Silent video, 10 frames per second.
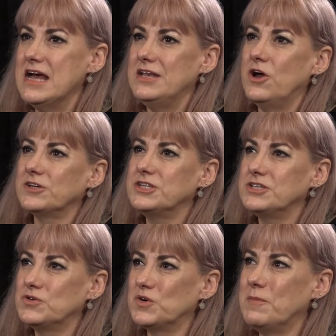and not to
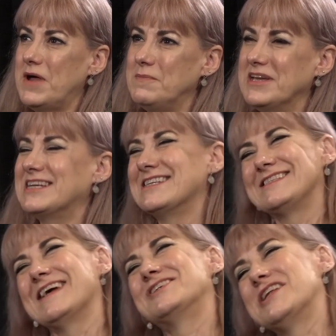talk about me, because
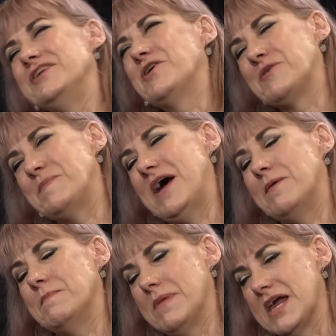it's actually not about
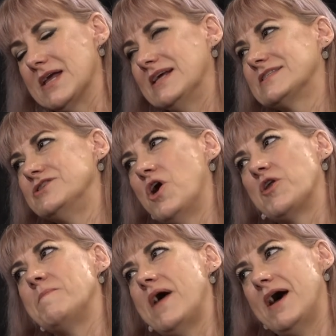me. It's not
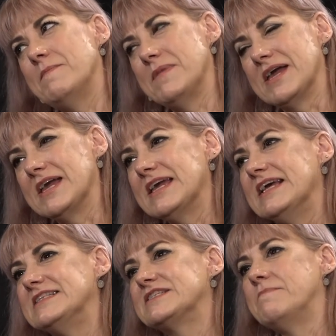about me.
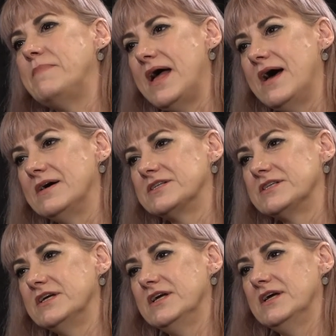It's about
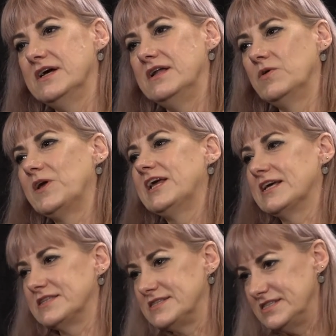looking
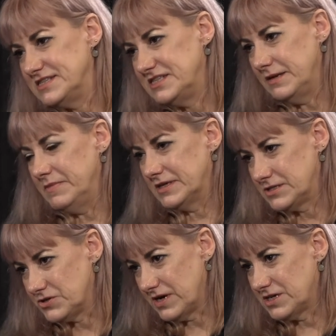at the systemic
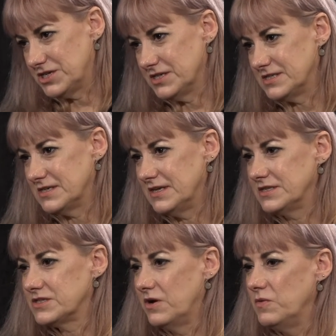structures. And
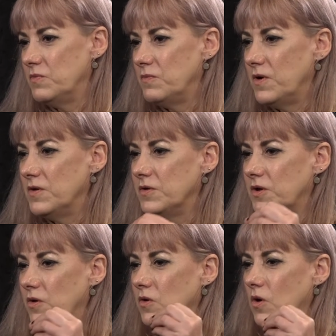so, you
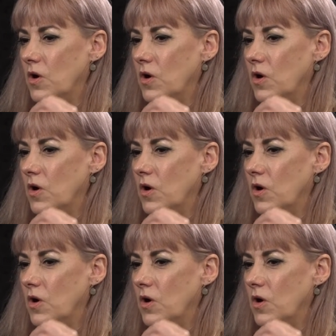know,